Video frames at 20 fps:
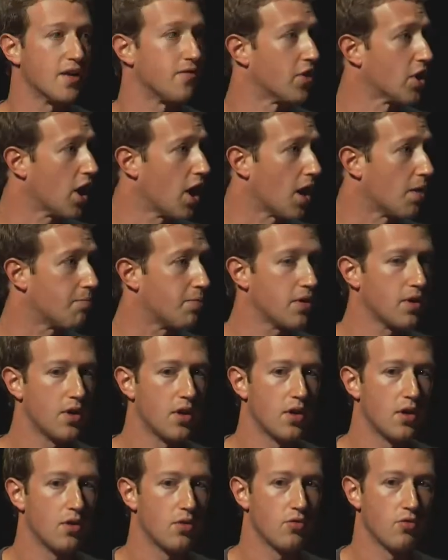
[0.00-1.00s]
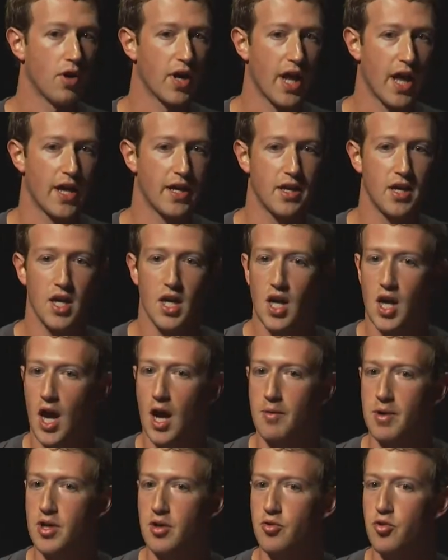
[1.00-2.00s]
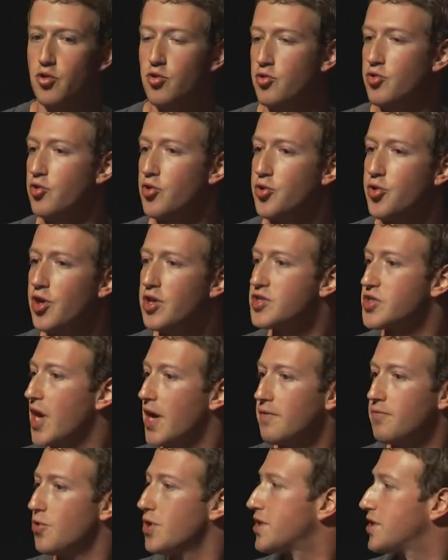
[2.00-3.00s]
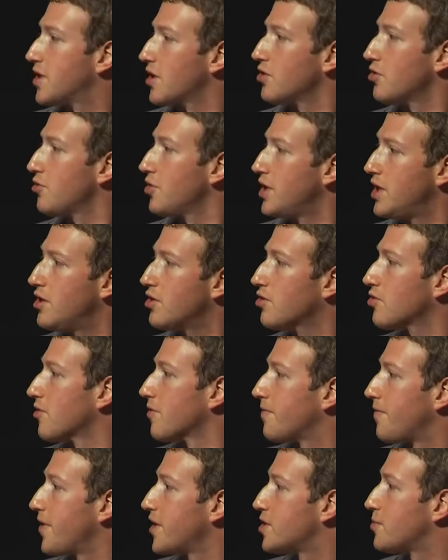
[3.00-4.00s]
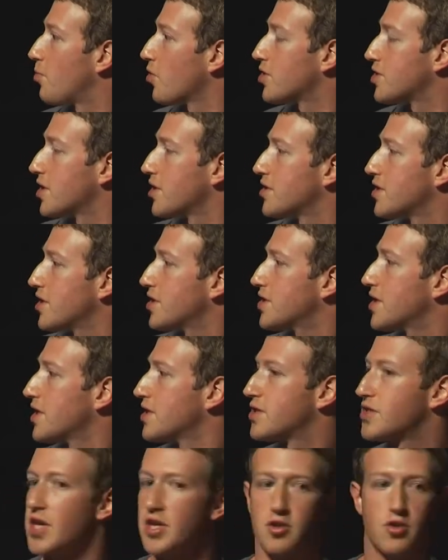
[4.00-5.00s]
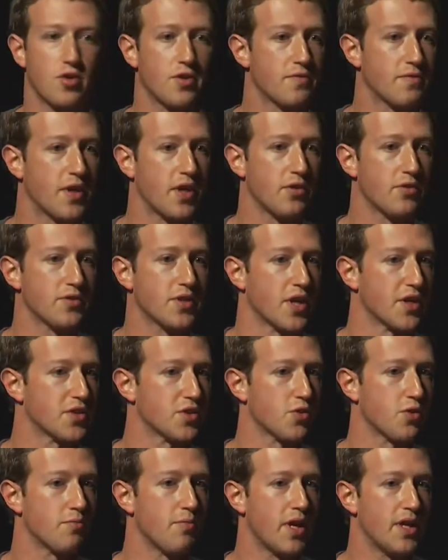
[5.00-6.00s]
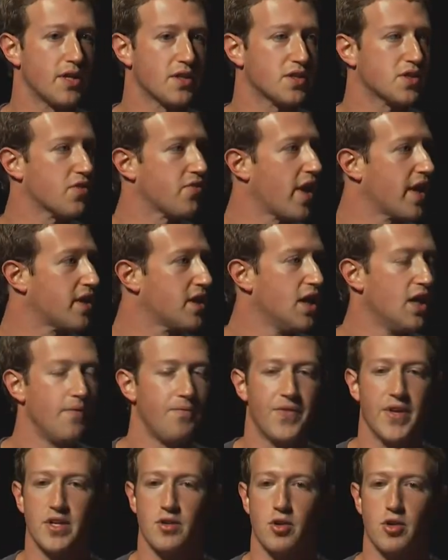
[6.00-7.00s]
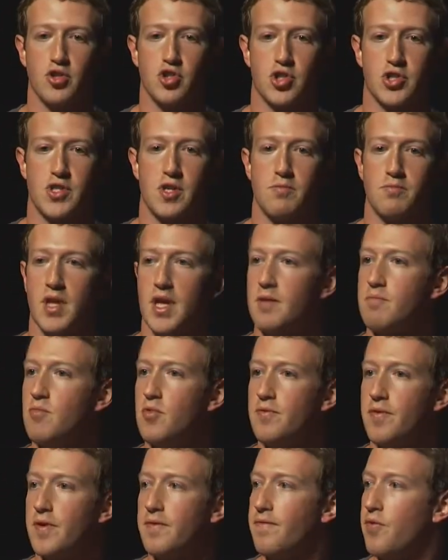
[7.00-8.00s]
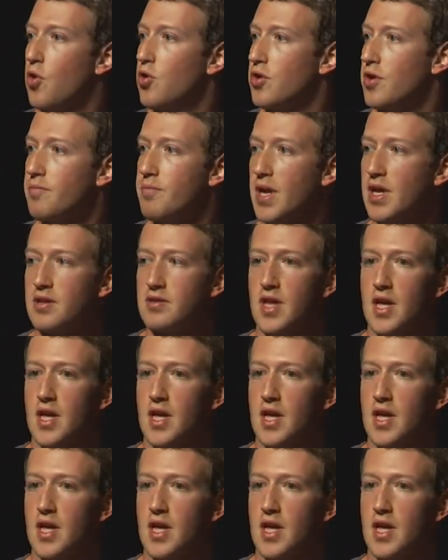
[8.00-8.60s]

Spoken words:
giving up. Right, and I mean, there are things every single year of Facebook's existence that could have killed us or made it so that it just seemed like moving forward and making a